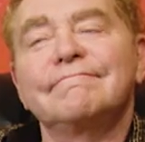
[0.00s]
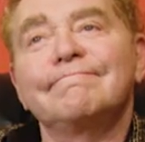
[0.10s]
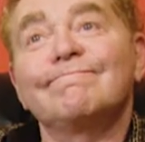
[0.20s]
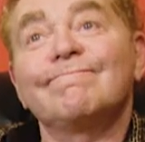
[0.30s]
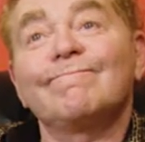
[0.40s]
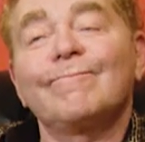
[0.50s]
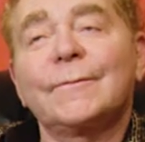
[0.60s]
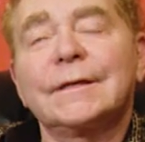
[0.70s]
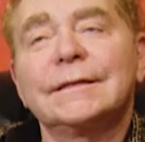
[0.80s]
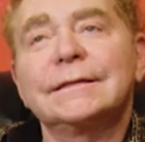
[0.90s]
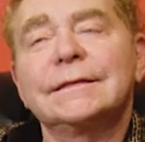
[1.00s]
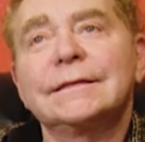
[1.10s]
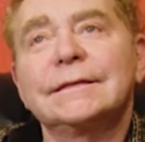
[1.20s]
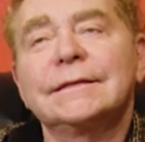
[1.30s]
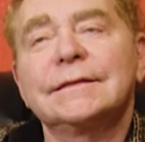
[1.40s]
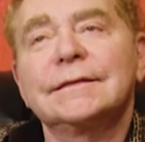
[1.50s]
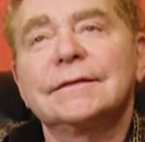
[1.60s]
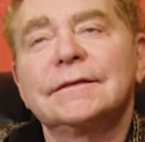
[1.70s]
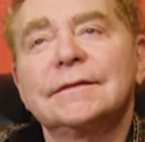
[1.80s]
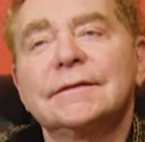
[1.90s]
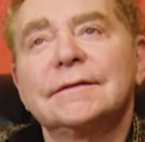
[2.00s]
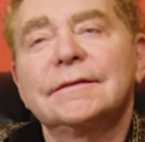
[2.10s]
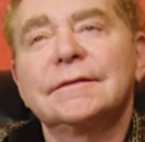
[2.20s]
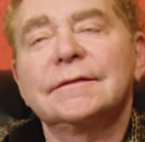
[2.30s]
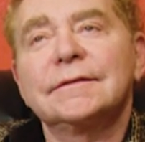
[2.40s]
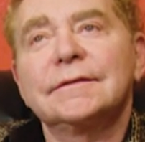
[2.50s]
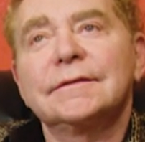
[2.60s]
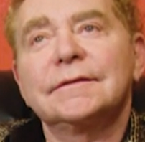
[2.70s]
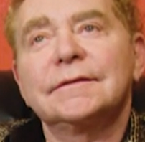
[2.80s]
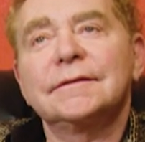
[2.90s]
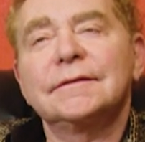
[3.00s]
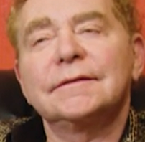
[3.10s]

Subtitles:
This person isn't speaking.